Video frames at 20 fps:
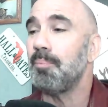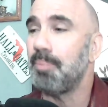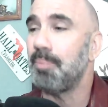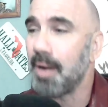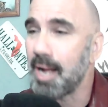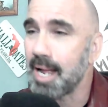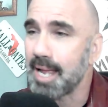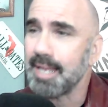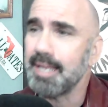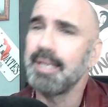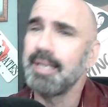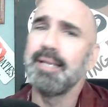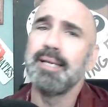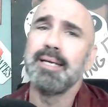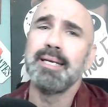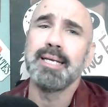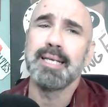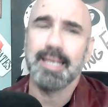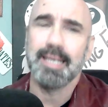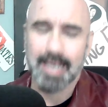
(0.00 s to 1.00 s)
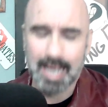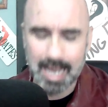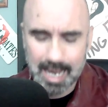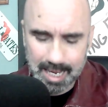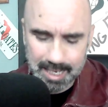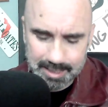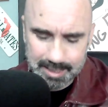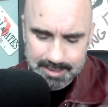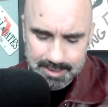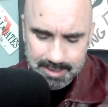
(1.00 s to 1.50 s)
But
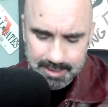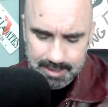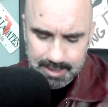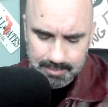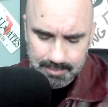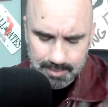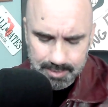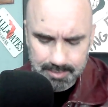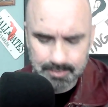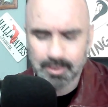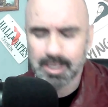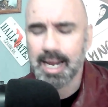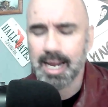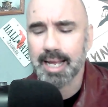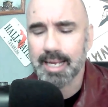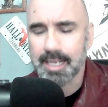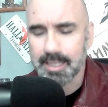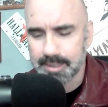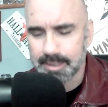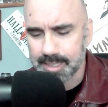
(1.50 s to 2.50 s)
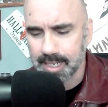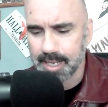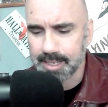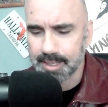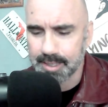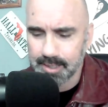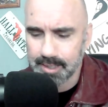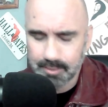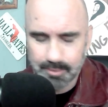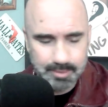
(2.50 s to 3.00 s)
guys, and what I can tell
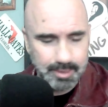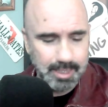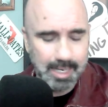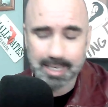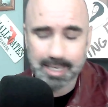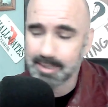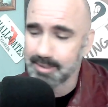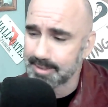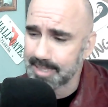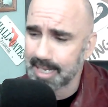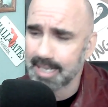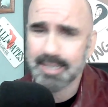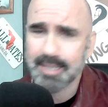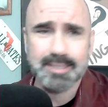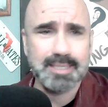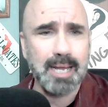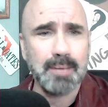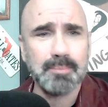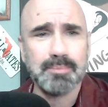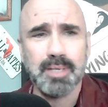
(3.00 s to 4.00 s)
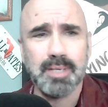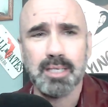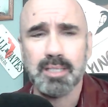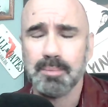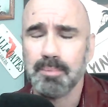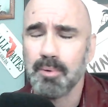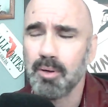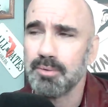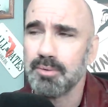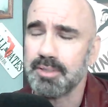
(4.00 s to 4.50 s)
you, I can say the same thing
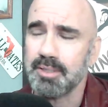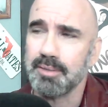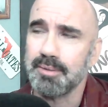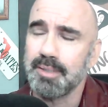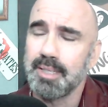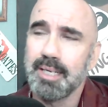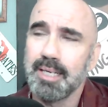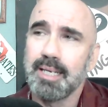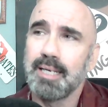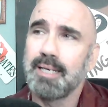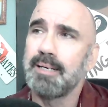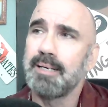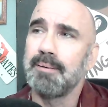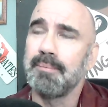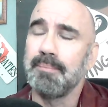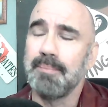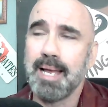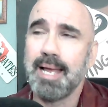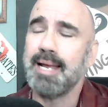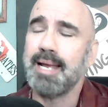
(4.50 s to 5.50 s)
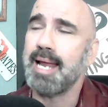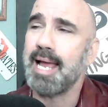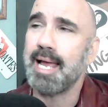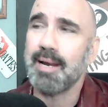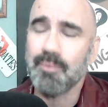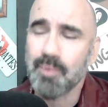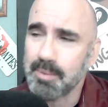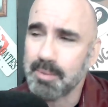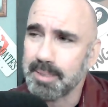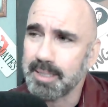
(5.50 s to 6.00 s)
to both of you, men
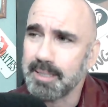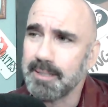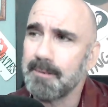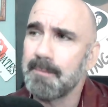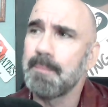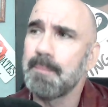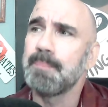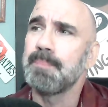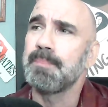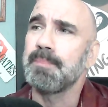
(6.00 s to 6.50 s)
and women.